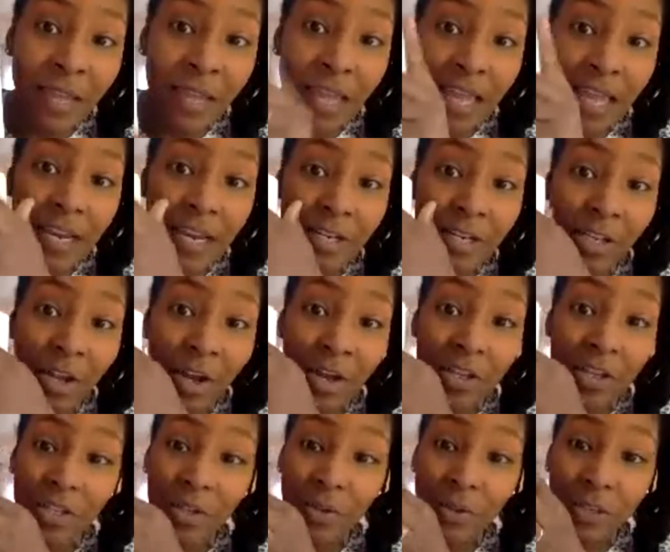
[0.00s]
And there's
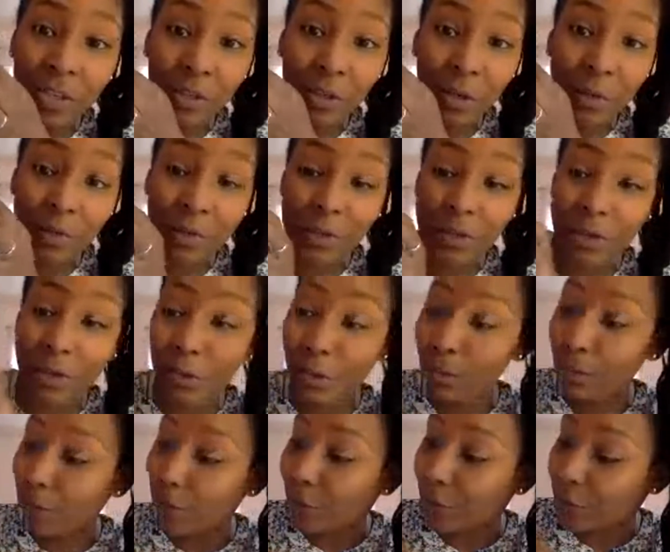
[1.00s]
also a scripture in the
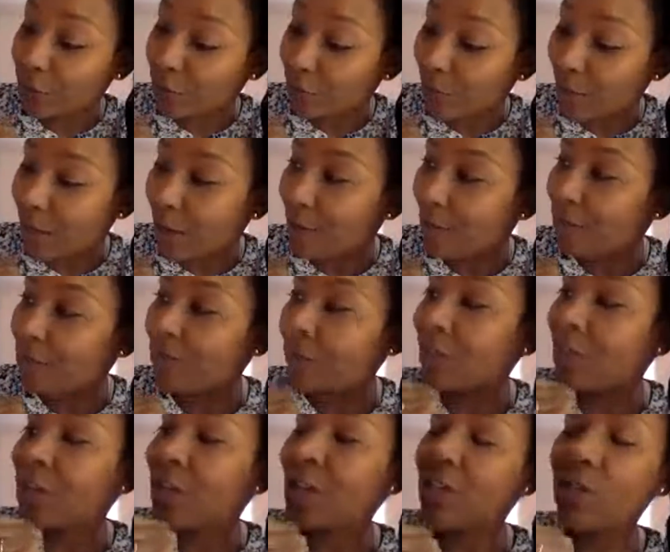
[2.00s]
book as well.
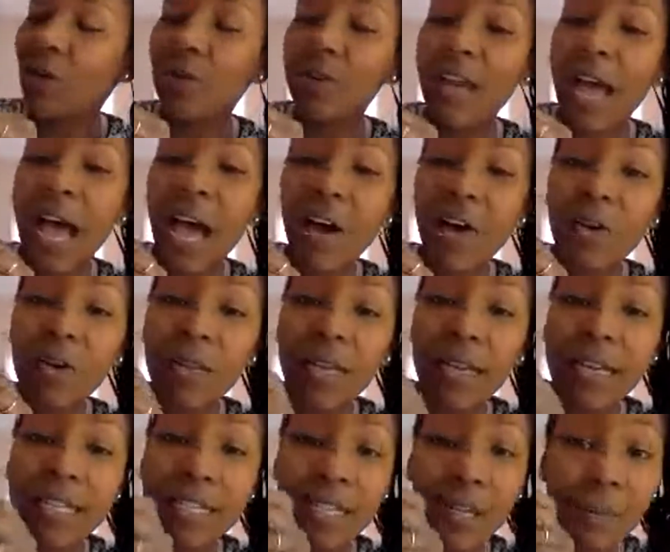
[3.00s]
So not only
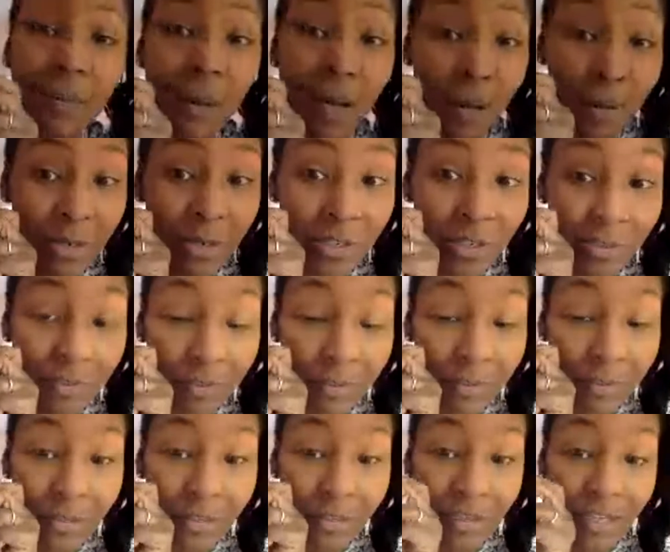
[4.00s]
is it a poetry
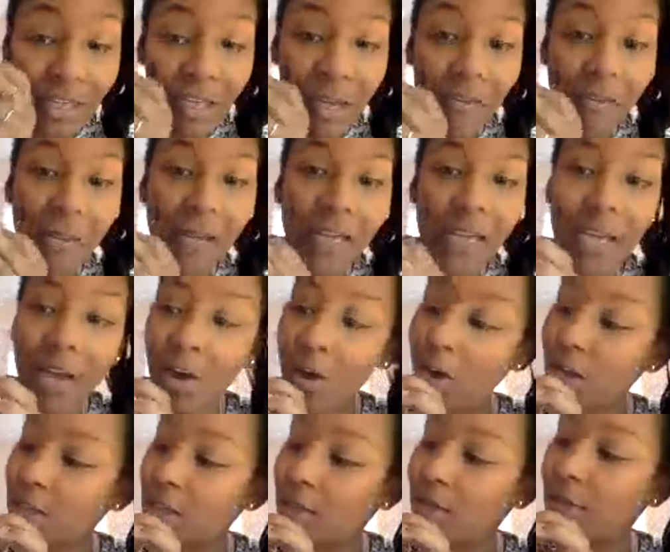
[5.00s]
book, but it
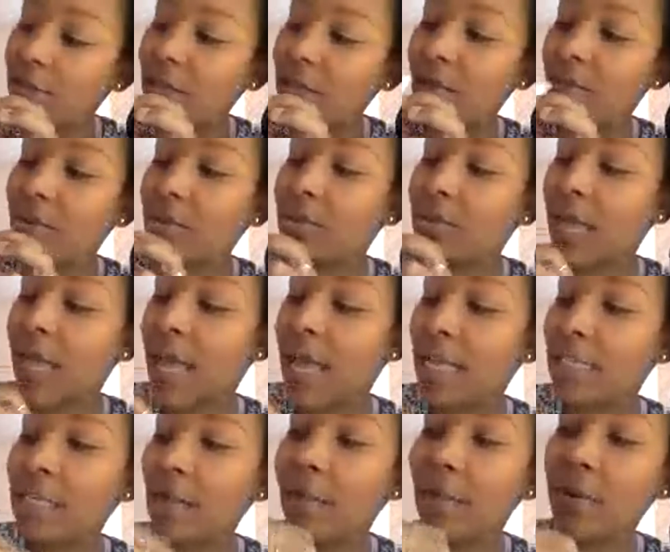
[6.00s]
also doubles as
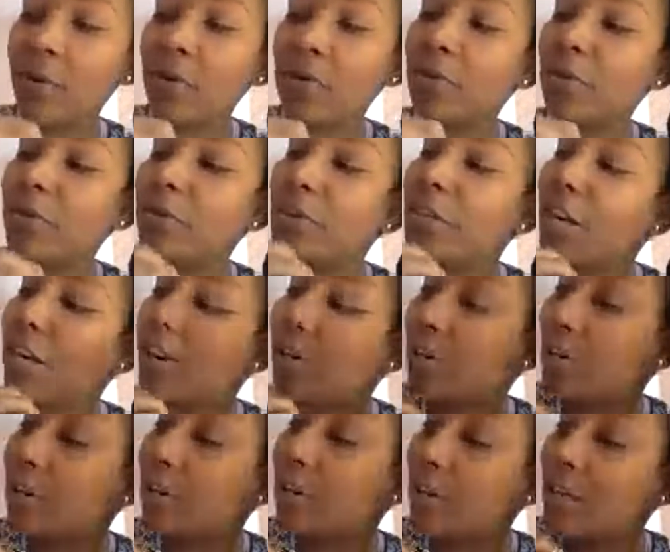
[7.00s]
a personal
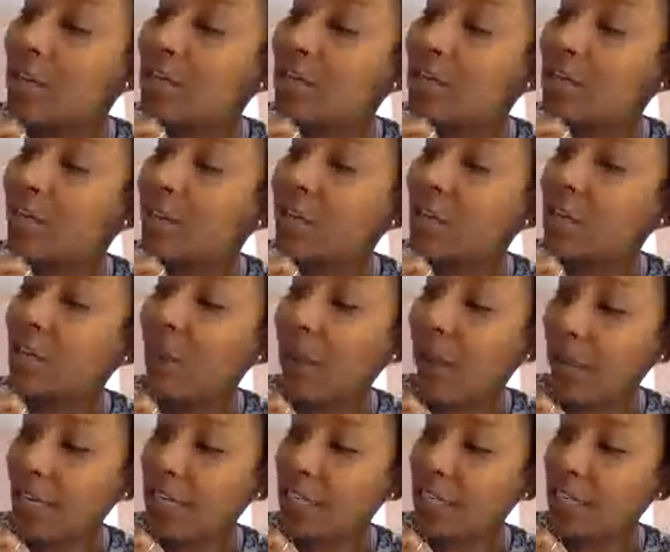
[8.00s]
journal. So there's
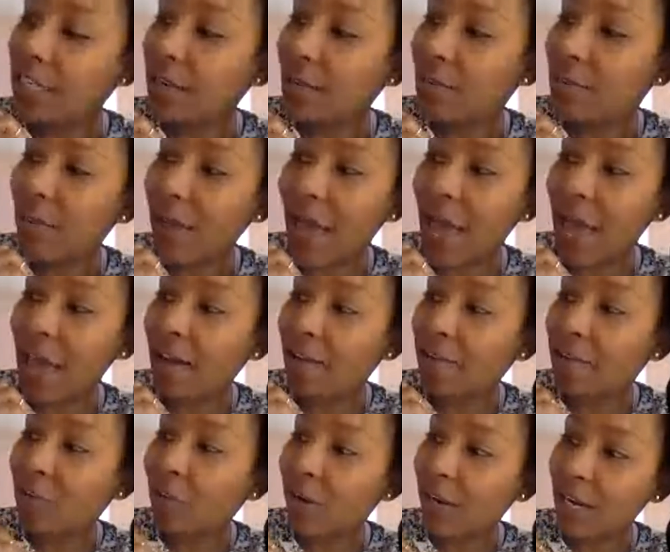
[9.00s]
pages in the back
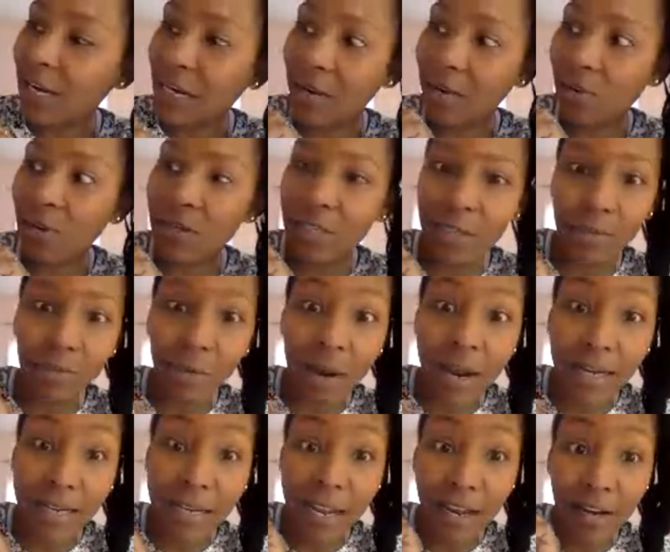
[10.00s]
for anyone to
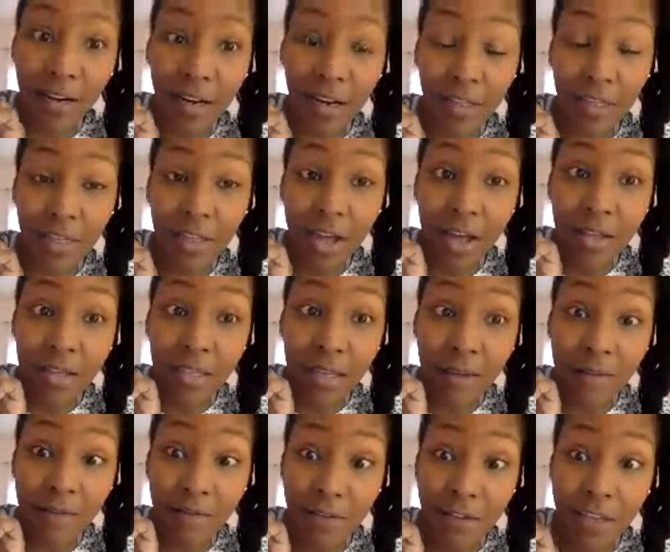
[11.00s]
write down their thoughts
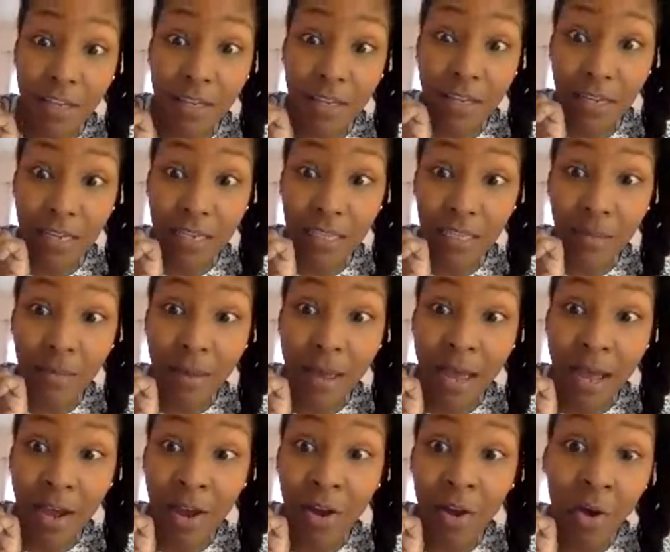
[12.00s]
and feelings
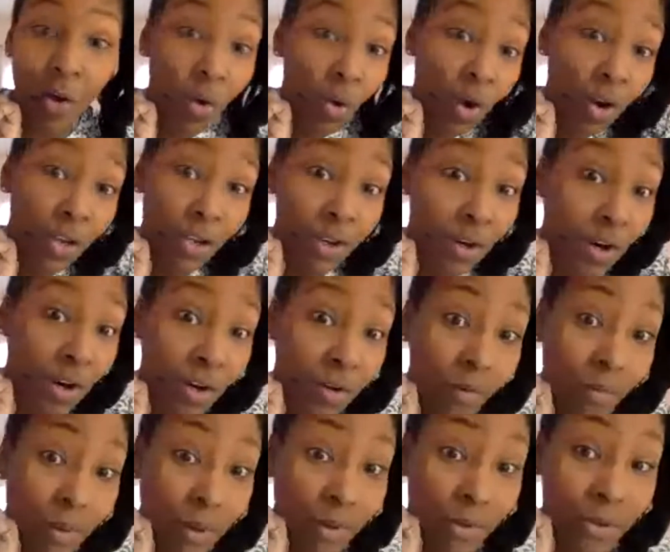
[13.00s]
about, or your own
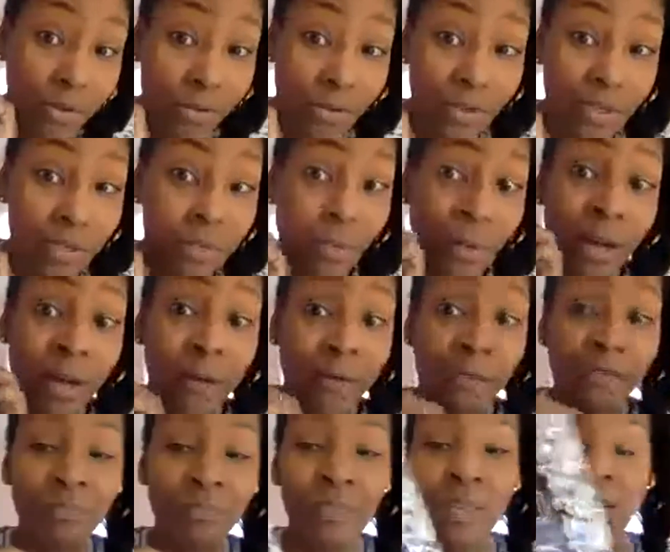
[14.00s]
poetry as well.
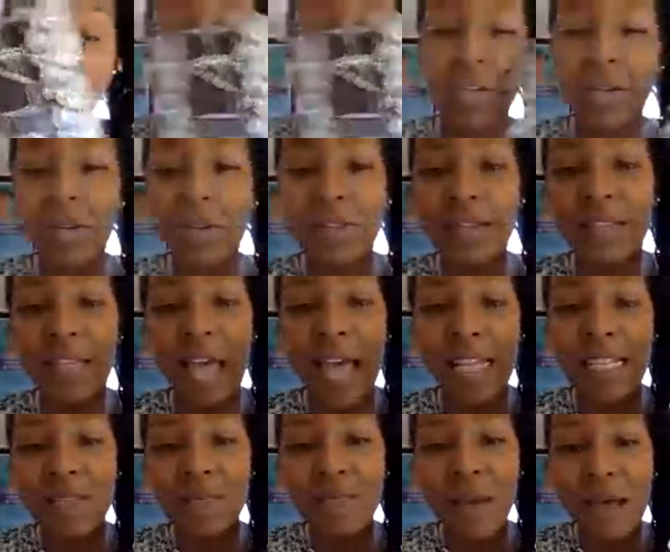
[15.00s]
So
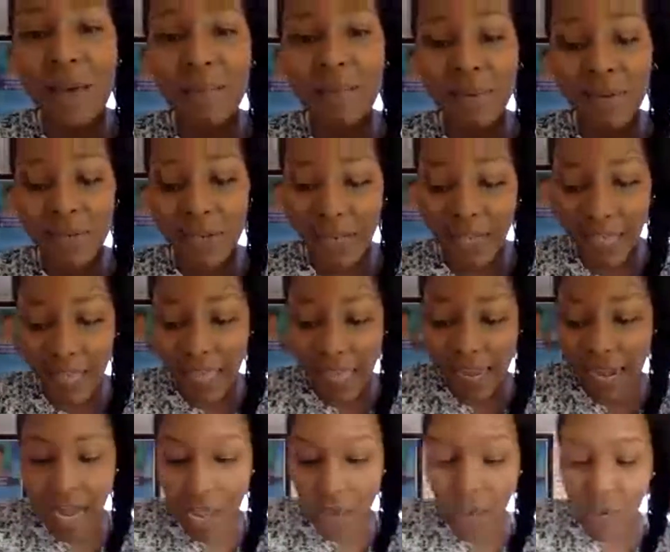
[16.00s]
that's my book, and
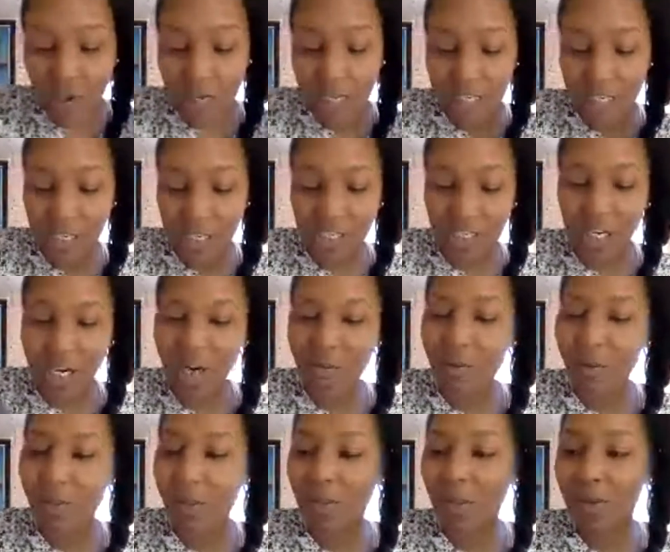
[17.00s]
I wanted to share
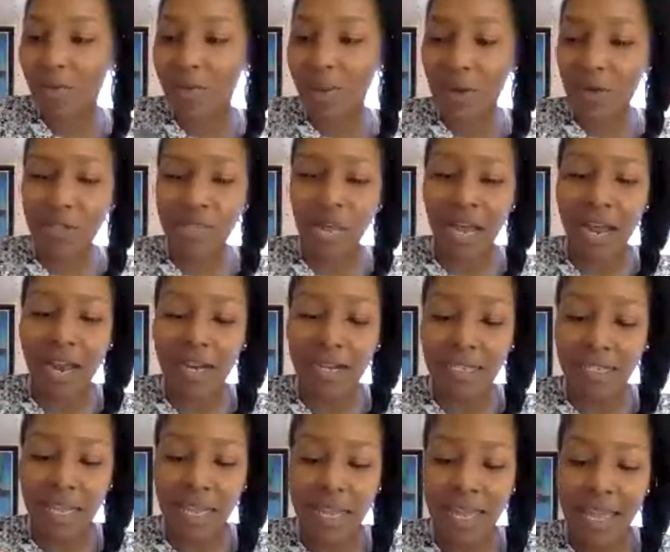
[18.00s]
with you postcards,
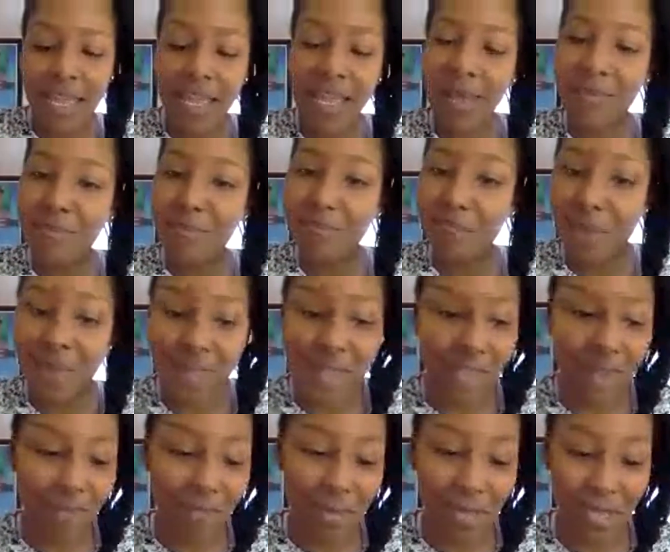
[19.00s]
and
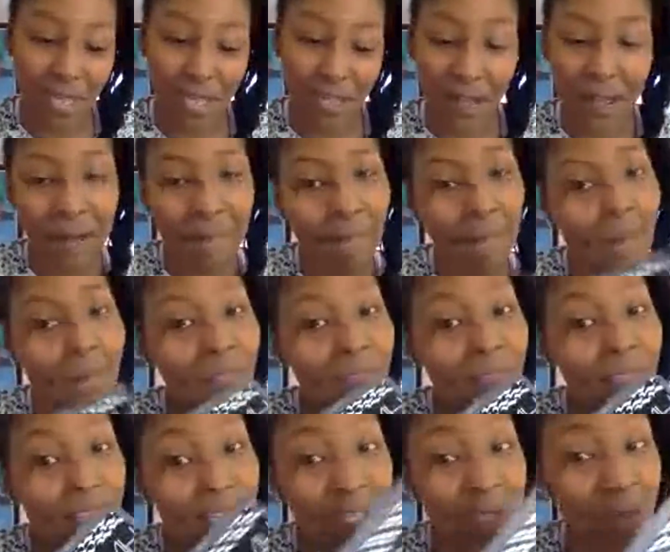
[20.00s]
maybe
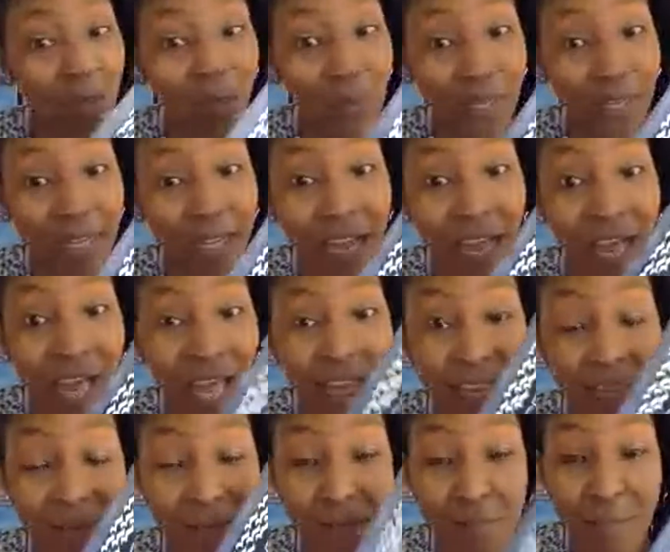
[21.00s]
this week I
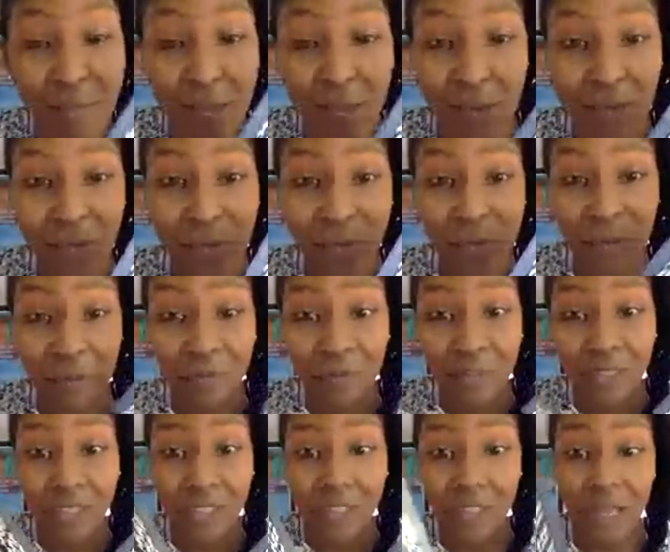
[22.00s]
can mail
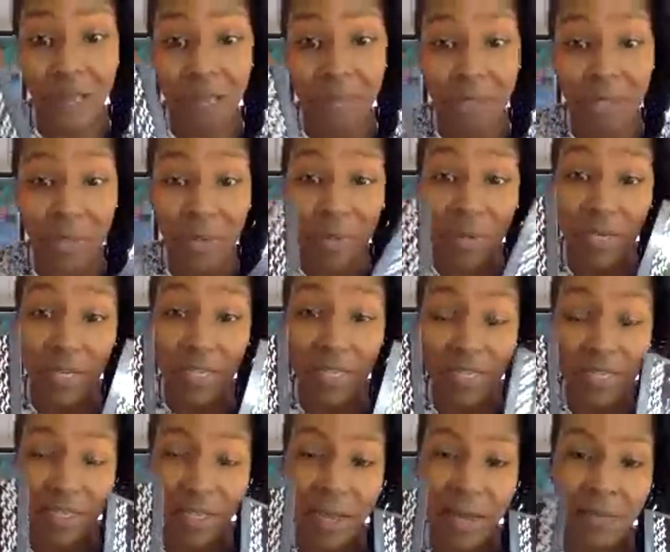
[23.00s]
some
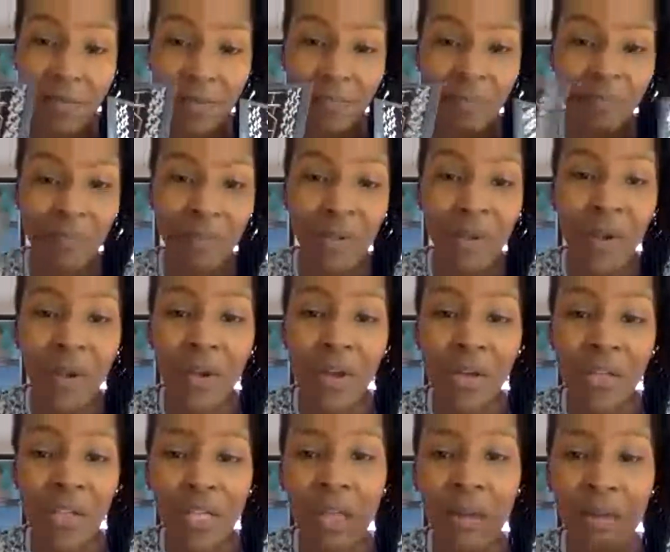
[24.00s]
students
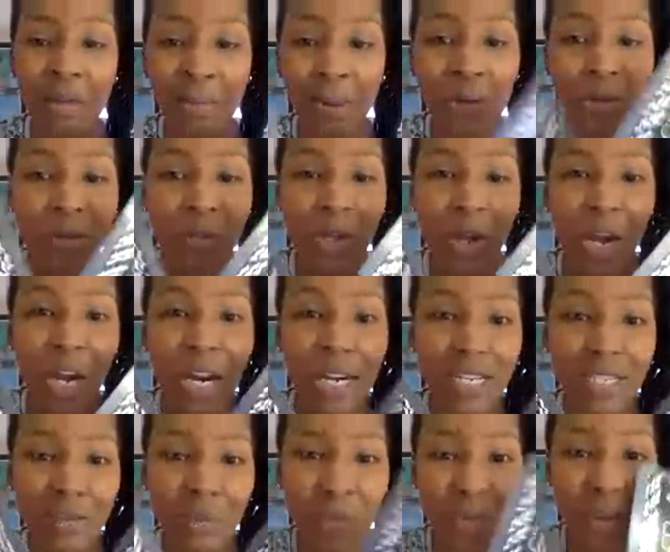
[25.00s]
some
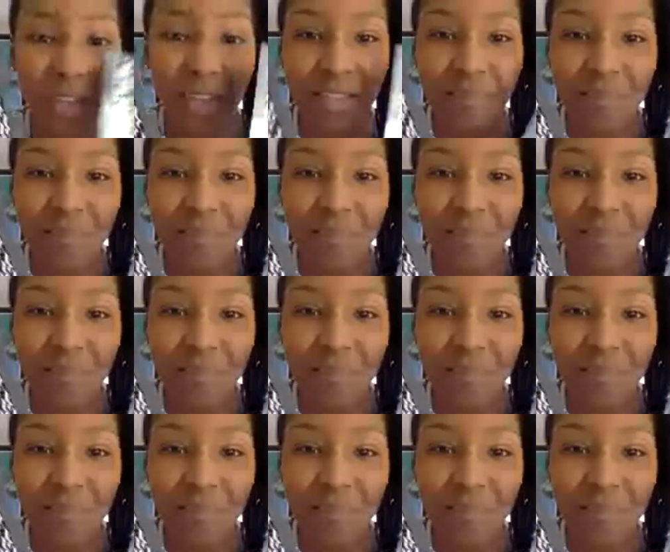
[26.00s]
postcards with